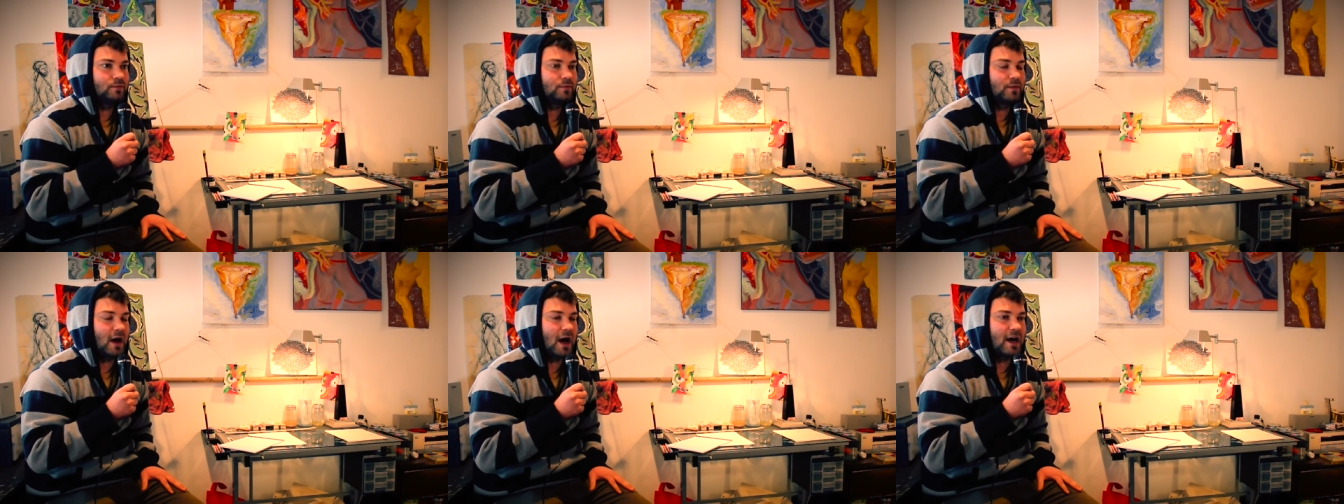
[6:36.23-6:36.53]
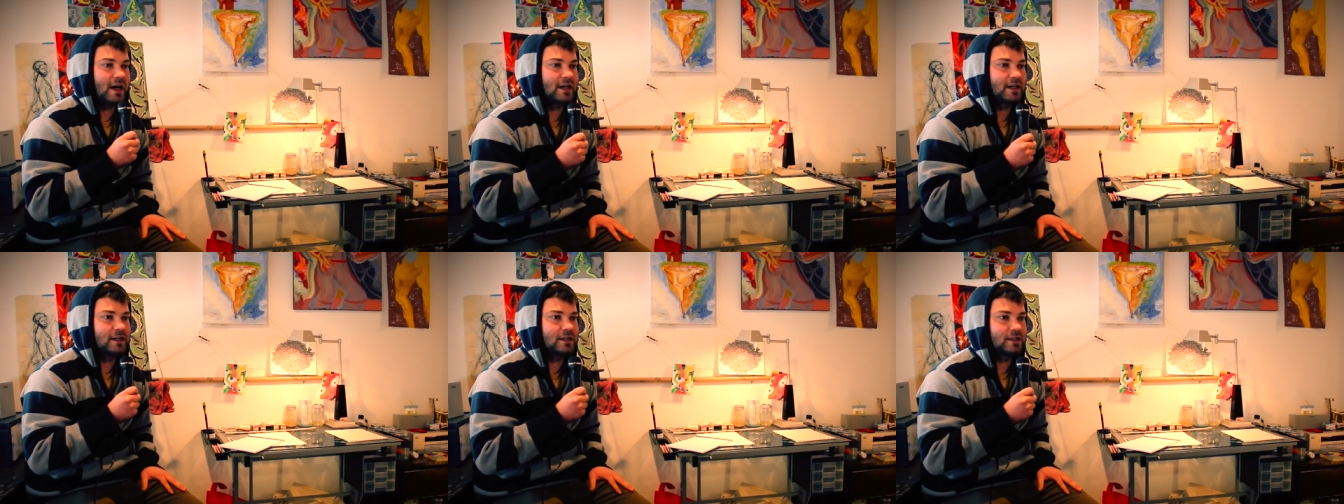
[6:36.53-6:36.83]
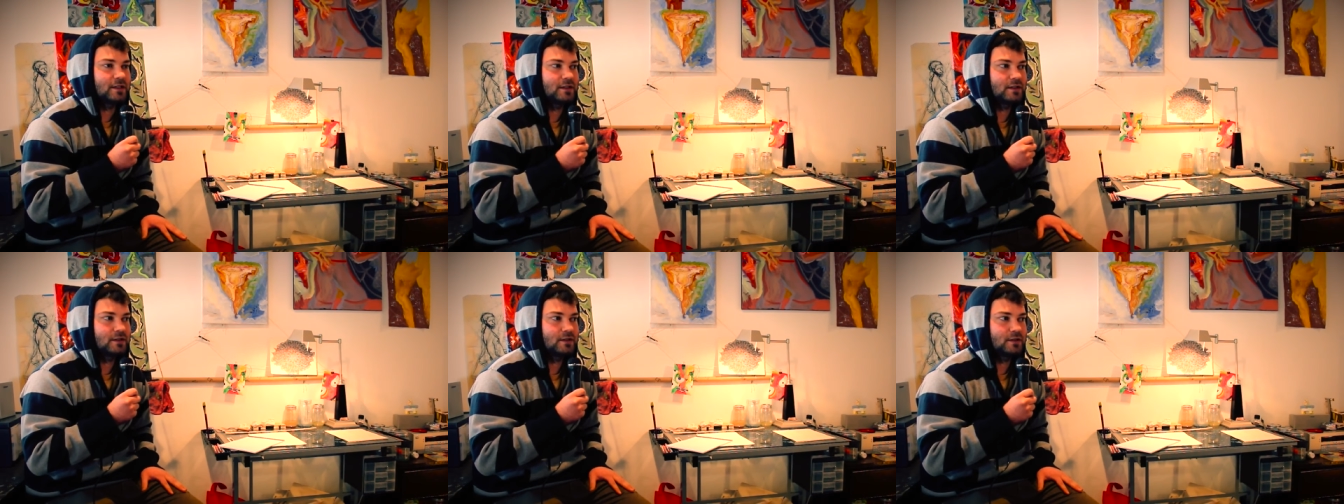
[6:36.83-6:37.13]
by
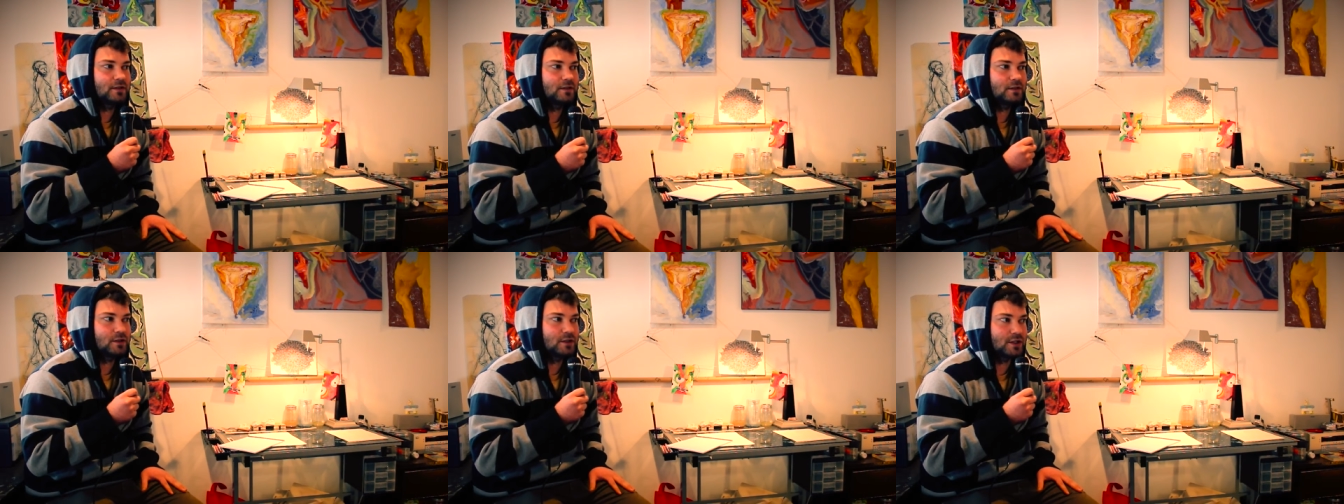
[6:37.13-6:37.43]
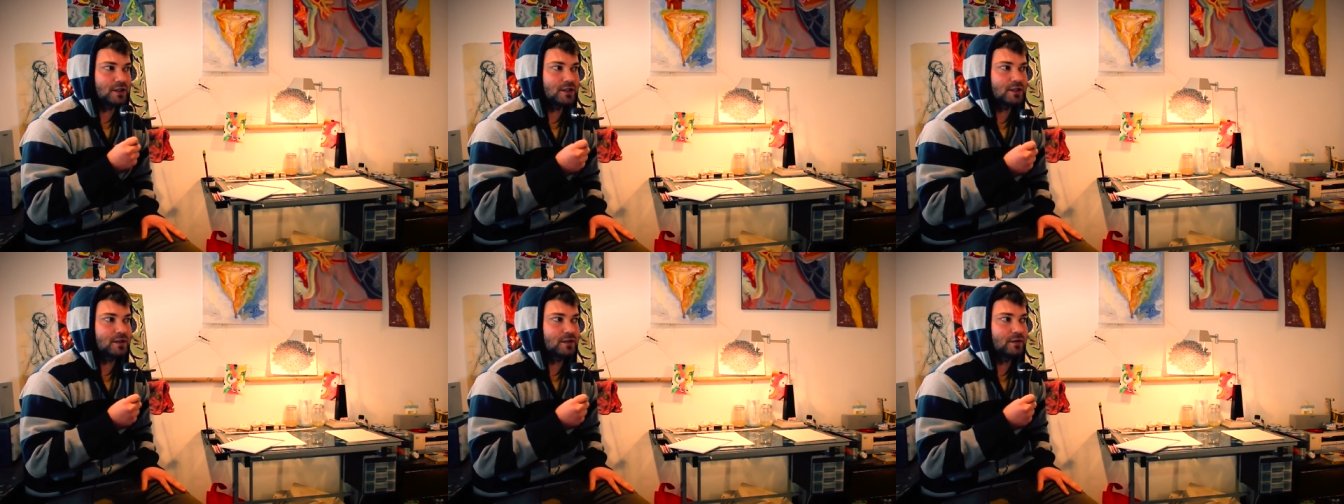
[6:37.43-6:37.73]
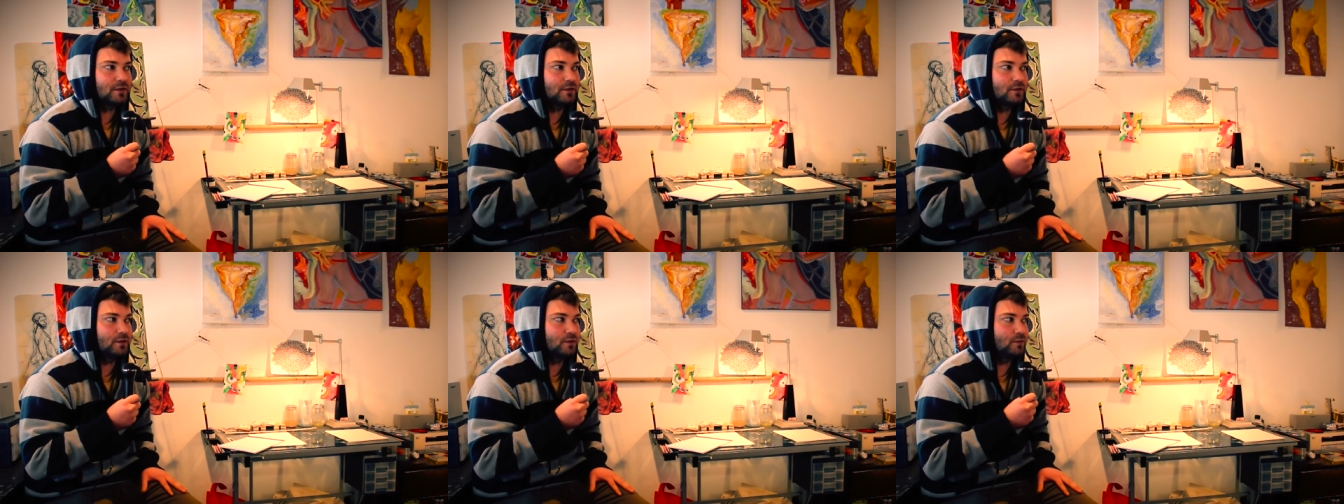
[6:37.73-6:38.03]
just
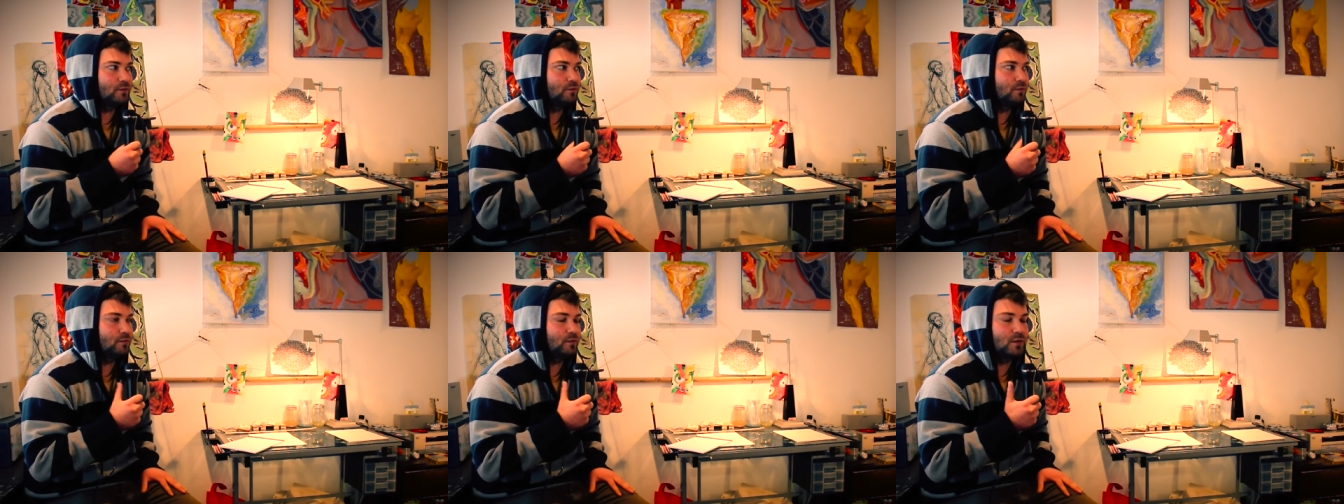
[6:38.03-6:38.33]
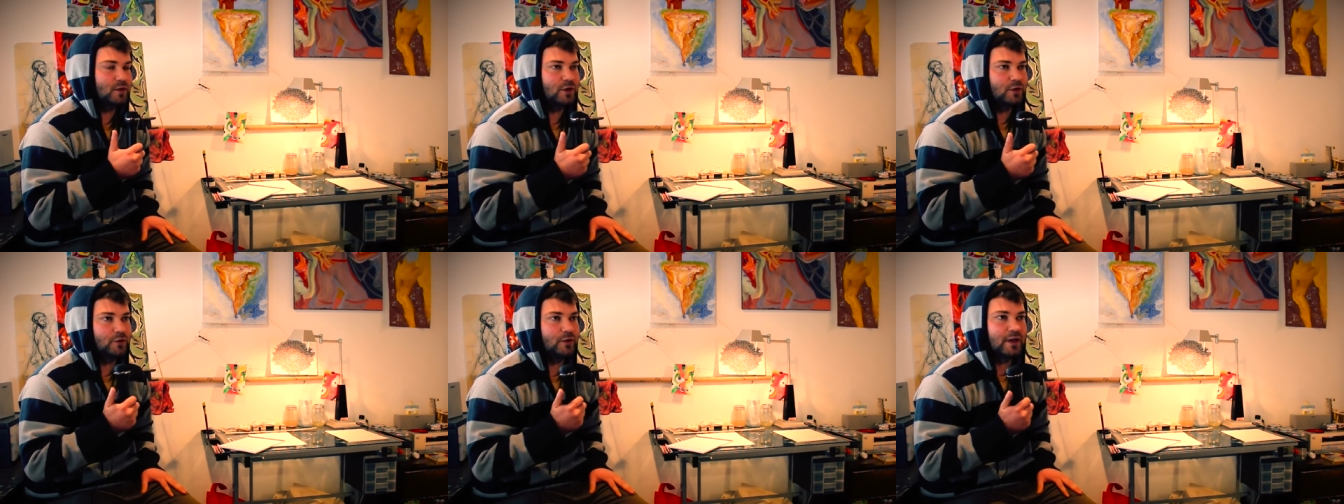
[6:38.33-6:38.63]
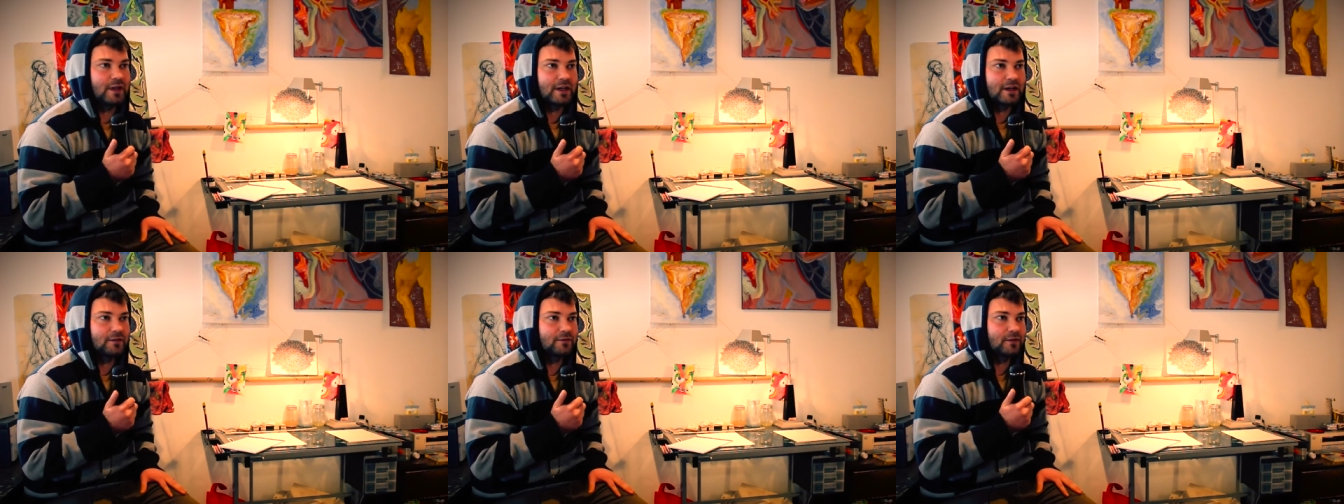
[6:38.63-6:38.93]
doing
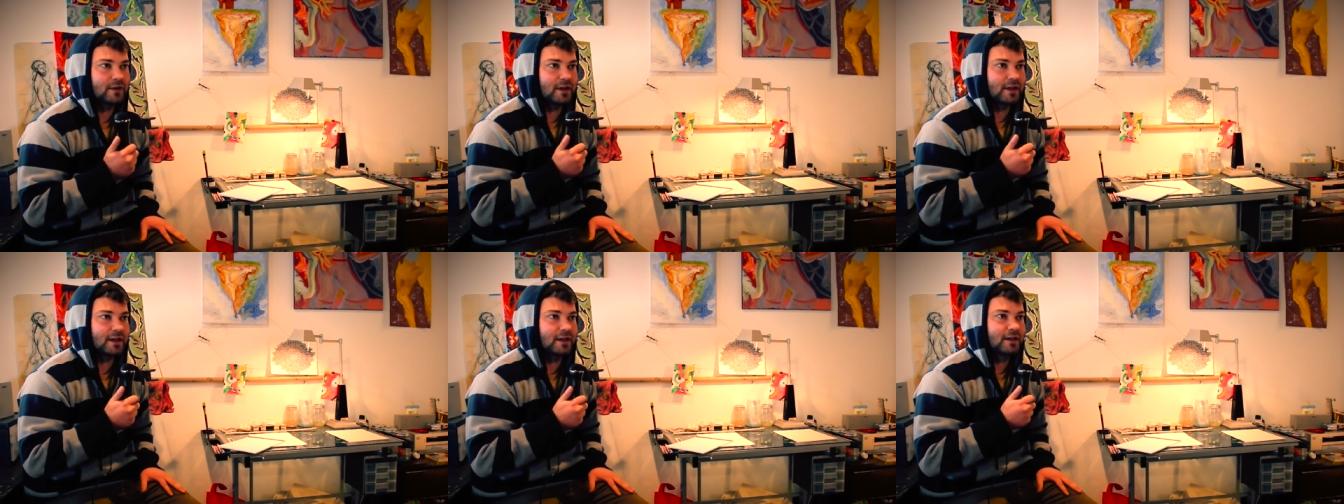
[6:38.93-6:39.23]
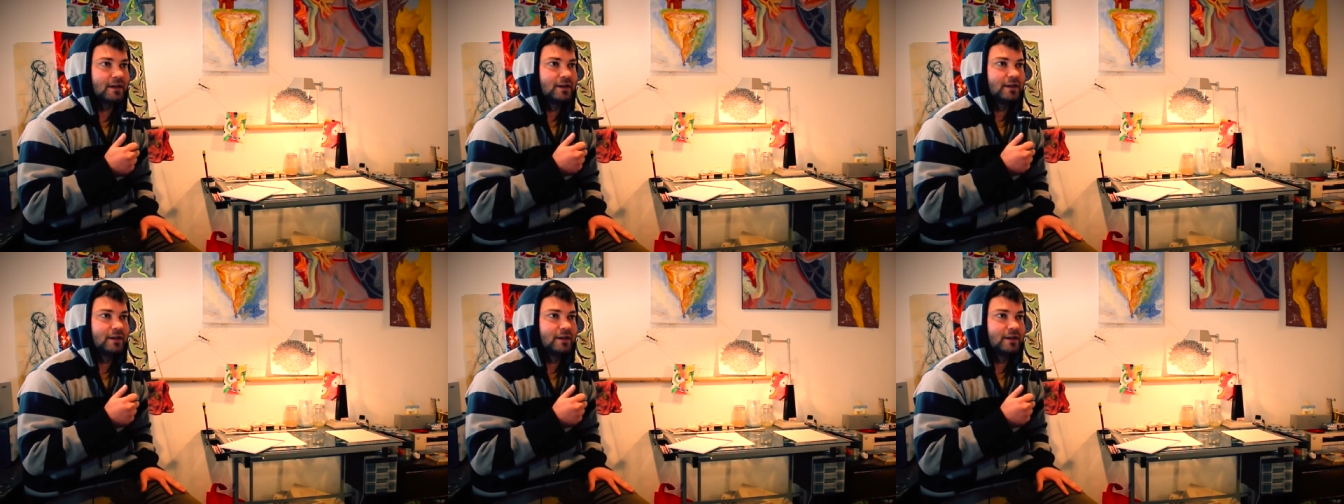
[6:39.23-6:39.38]
it, really.